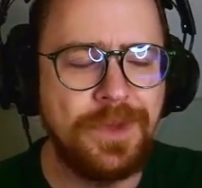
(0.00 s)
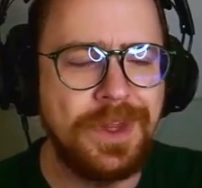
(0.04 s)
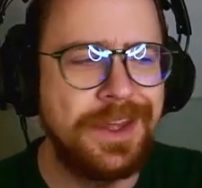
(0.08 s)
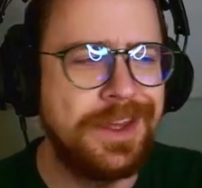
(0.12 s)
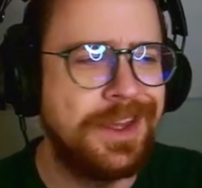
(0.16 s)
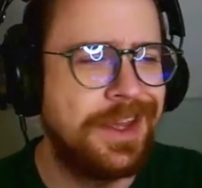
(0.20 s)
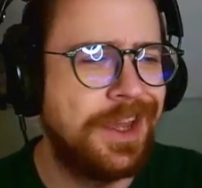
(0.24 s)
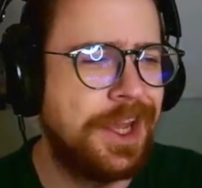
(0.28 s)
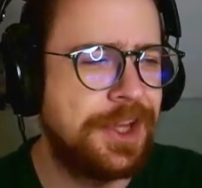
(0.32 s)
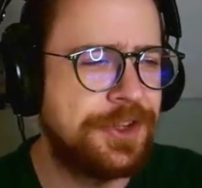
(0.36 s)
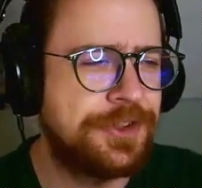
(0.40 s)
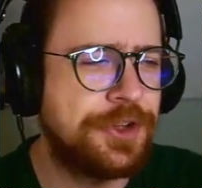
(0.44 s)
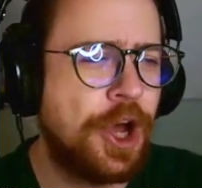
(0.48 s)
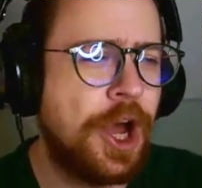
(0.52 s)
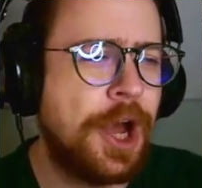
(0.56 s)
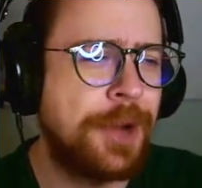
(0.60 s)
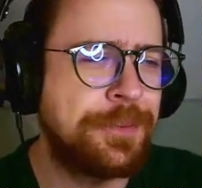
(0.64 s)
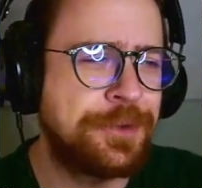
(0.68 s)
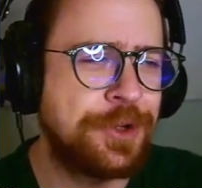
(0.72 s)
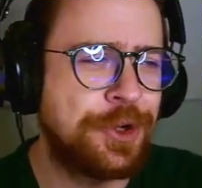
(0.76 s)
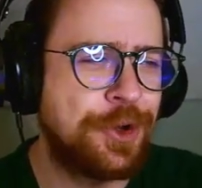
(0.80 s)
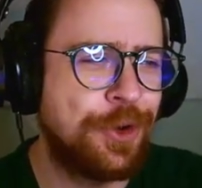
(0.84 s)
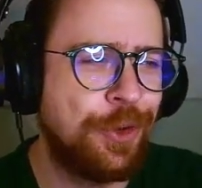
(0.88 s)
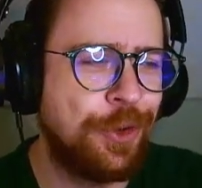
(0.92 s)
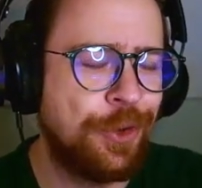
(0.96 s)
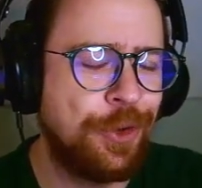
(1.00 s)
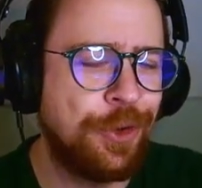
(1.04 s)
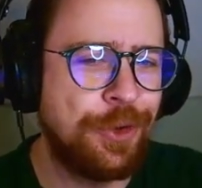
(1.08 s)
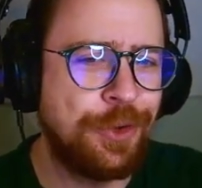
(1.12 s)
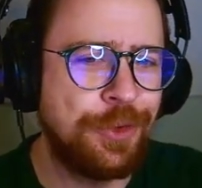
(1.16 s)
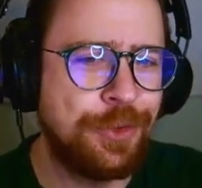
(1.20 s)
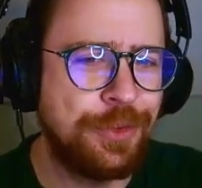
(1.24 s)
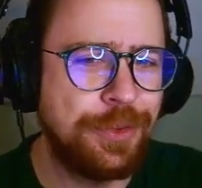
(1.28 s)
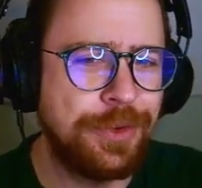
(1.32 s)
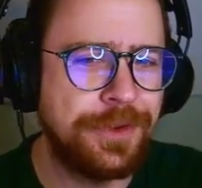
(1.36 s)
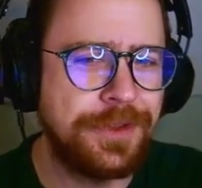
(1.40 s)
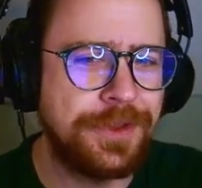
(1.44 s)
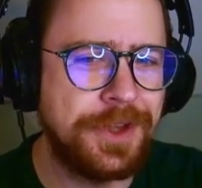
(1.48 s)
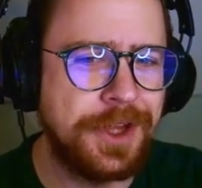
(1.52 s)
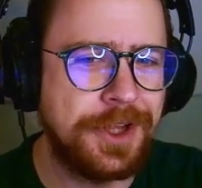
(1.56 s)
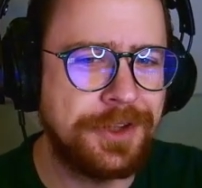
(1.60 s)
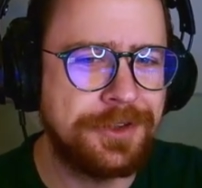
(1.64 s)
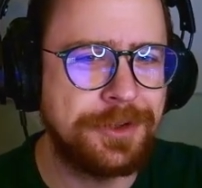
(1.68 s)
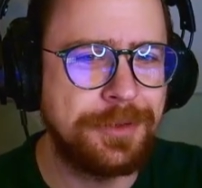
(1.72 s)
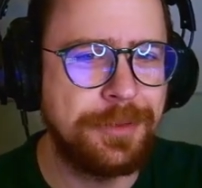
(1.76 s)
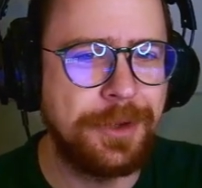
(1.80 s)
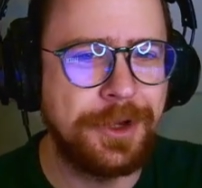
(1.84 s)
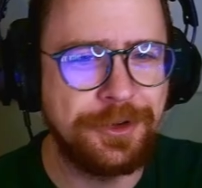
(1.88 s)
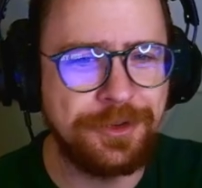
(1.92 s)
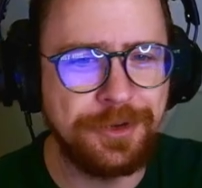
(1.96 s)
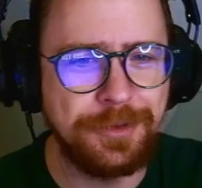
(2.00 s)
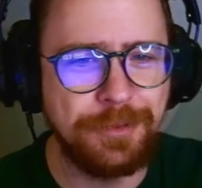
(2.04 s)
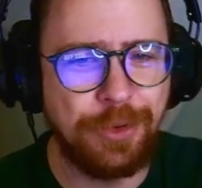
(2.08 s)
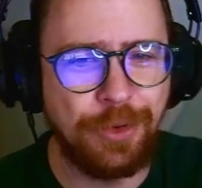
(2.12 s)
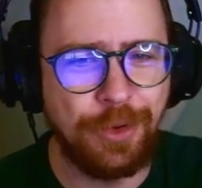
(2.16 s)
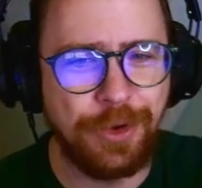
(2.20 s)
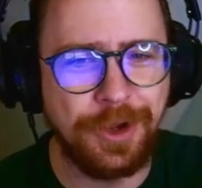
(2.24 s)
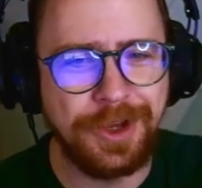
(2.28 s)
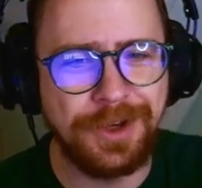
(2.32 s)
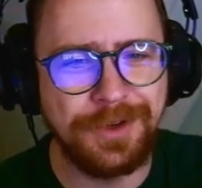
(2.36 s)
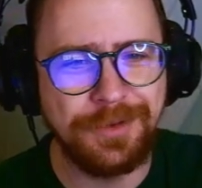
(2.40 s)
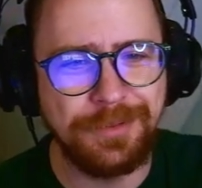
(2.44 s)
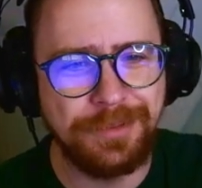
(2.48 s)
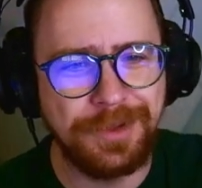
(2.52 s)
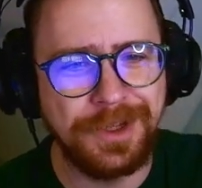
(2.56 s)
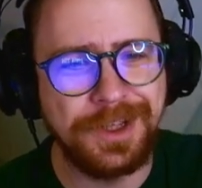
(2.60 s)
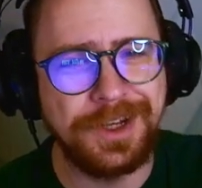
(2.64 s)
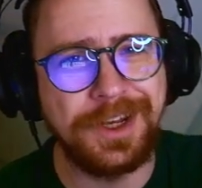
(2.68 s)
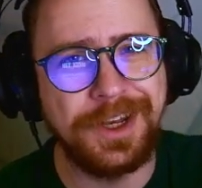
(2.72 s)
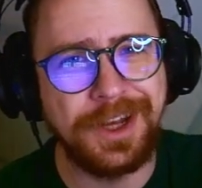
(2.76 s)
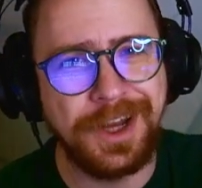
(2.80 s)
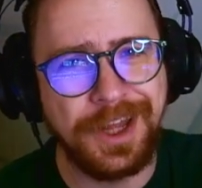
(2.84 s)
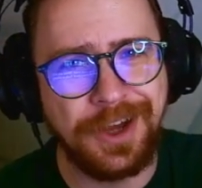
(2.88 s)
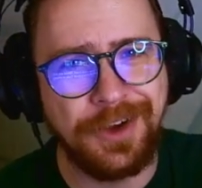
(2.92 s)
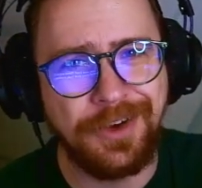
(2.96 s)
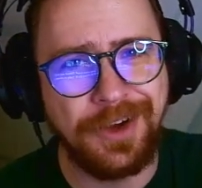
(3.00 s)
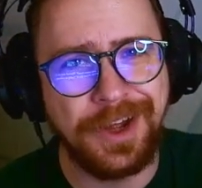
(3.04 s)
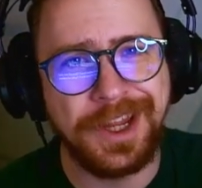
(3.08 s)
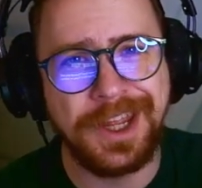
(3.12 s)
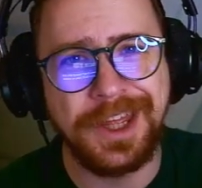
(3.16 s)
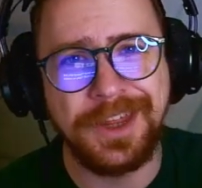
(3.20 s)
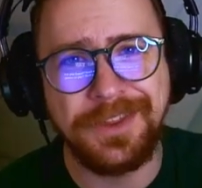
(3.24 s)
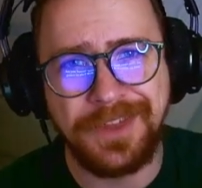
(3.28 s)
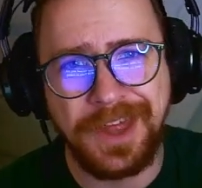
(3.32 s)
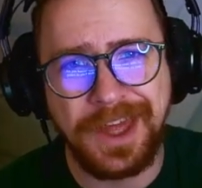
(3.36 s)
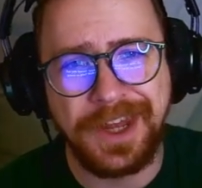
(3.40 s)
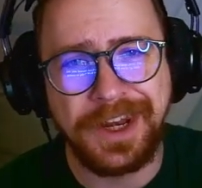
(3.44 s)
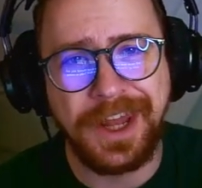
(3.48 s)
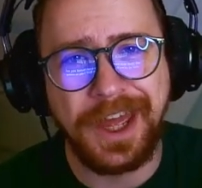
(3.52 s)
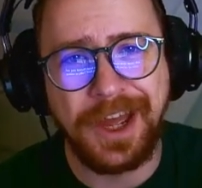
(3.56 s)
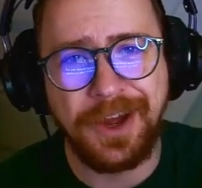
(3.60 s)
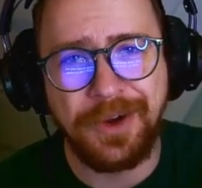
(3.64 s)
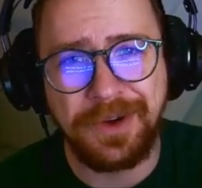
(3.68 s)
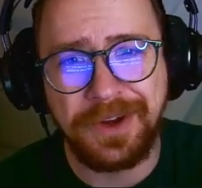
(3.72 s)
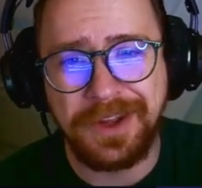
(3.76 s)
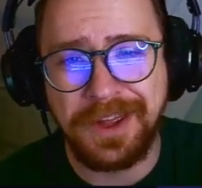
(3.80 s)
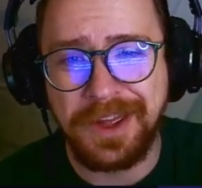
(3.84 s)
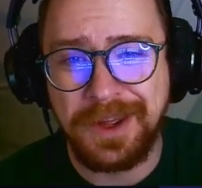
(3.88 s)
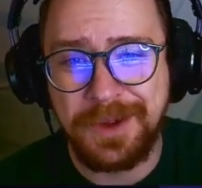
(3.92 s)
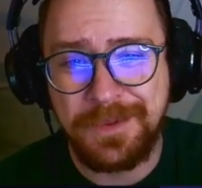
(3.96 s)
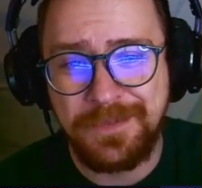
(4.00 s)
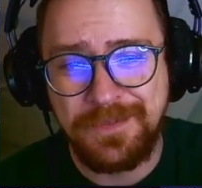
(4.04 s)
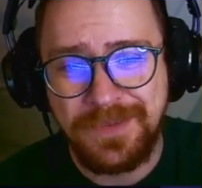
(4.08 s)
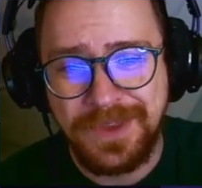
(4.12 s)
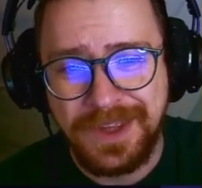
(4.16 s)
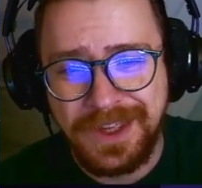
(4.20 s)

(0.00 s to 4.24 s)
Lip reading: It's optical with the exclamation point being an L. I get that now, okay?